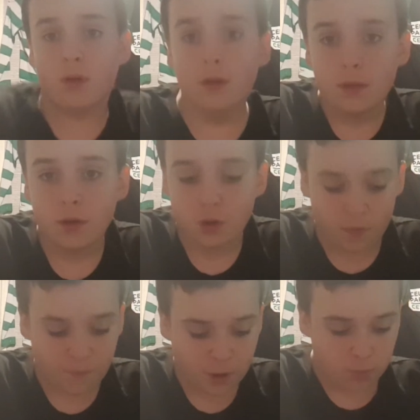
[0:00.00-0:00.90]
they're going
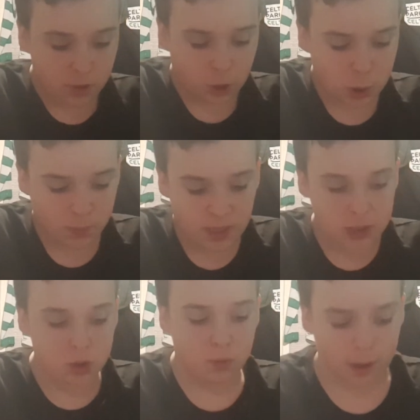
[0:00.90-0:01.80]
to fuck up the country, but that's
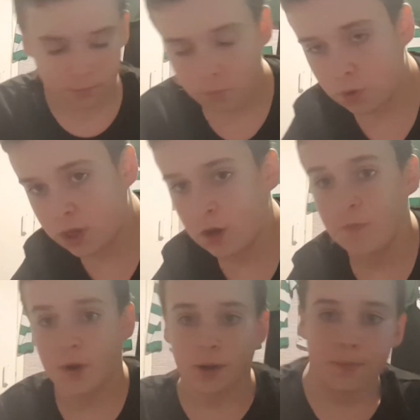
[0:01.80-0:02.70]
not what we're here
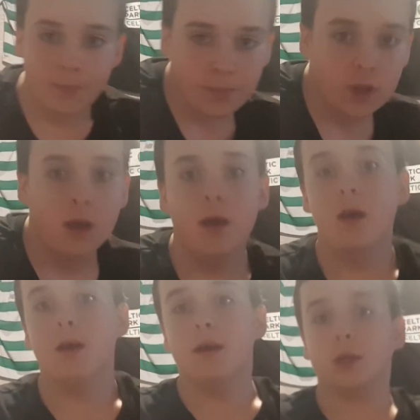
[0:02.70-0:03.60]
for.
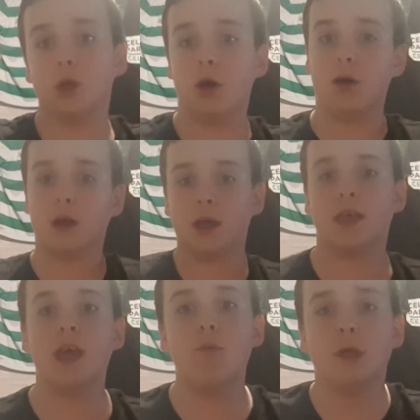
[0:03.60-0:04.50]
So,
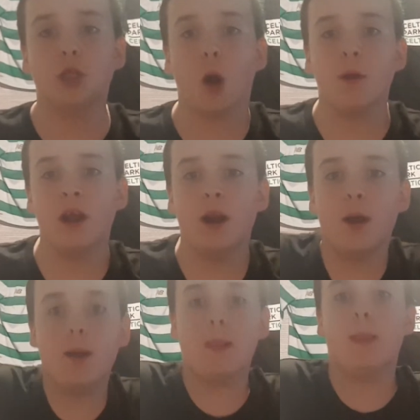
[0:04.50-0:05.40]
game was dominant.
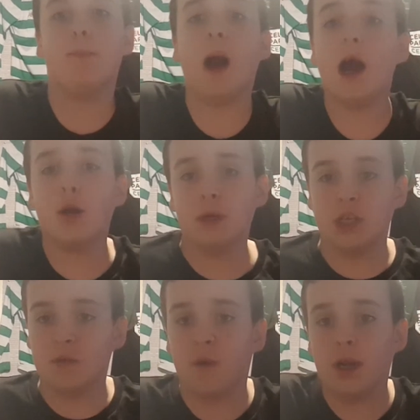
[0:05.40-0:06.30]
Banner was
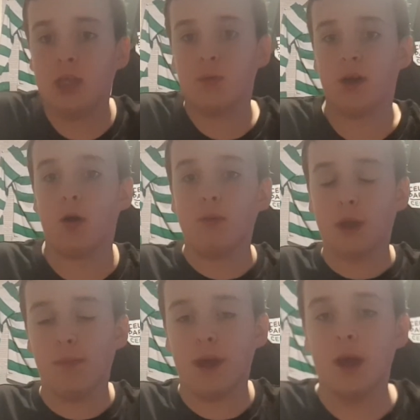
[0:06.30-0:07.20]
as funny as what it always
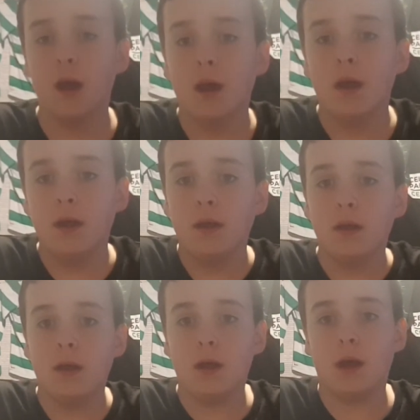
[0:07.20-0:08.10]
can be.
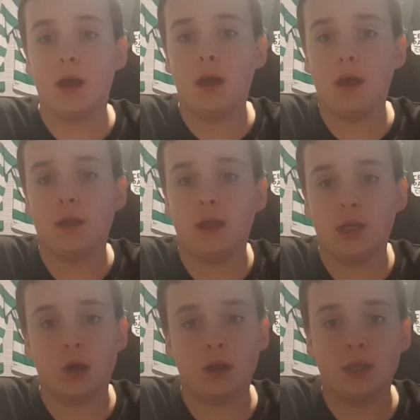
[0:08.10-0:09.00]
That's
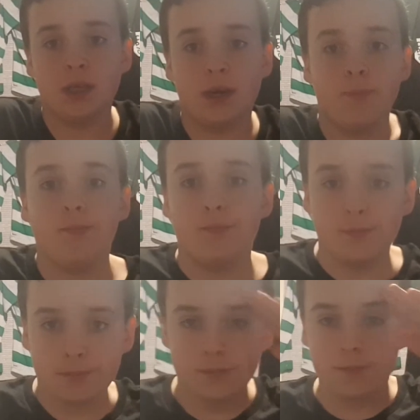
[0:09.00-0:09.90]
all I have to say.
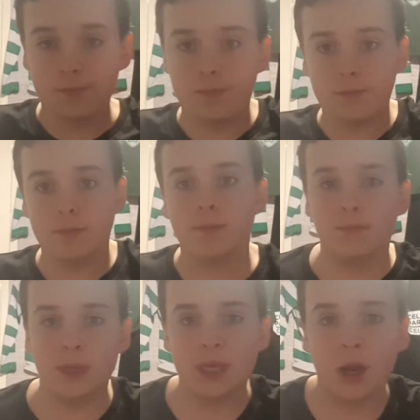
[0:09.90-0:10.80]

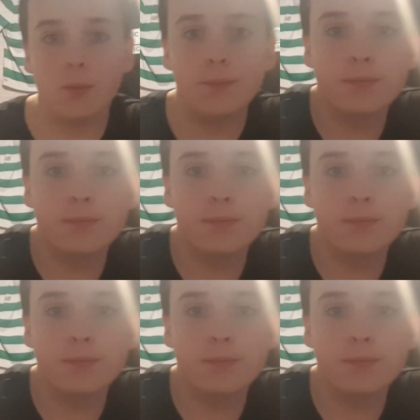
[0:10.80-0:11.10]
Peace out.